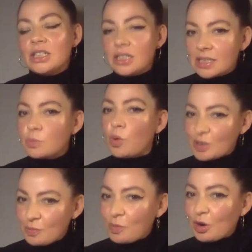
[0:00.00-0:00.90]
just
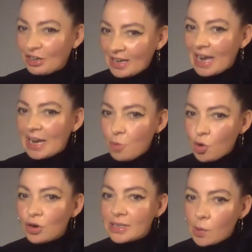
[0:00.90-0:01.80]
wasn't working
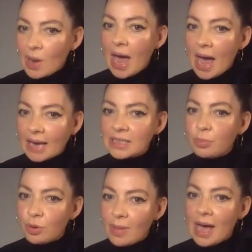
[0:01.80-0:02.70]
anymore. So I had to
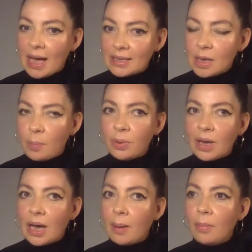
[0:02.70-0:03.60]
put my hands up
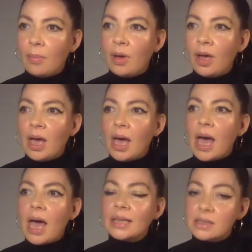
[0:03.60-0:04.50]
um,
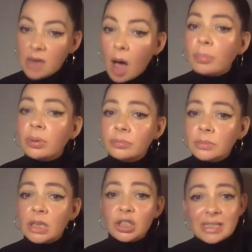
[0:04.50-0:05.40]
and stop
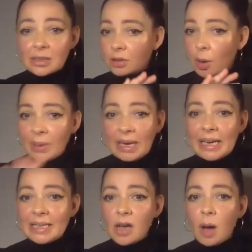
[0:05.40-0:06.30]
and just completely
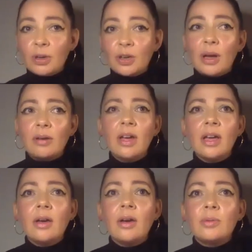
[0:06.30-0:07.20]
stop. You know, I
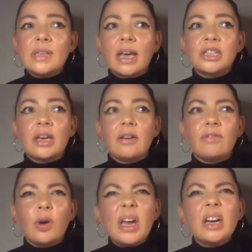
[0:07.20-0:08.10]
was actually
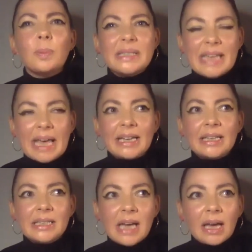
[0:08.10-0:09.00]
quite an upsetting
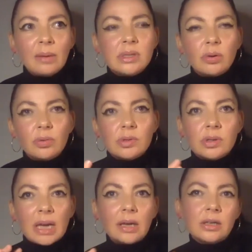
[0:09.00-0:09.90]
time. So I was
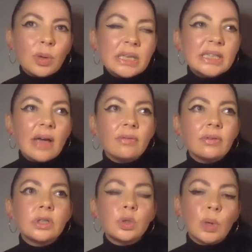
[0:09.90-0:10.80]

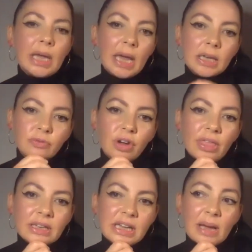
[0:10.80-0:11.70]
27, 28 around
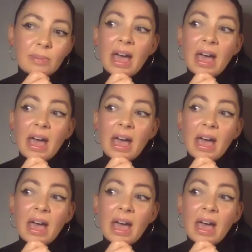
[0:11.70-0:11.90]
that time.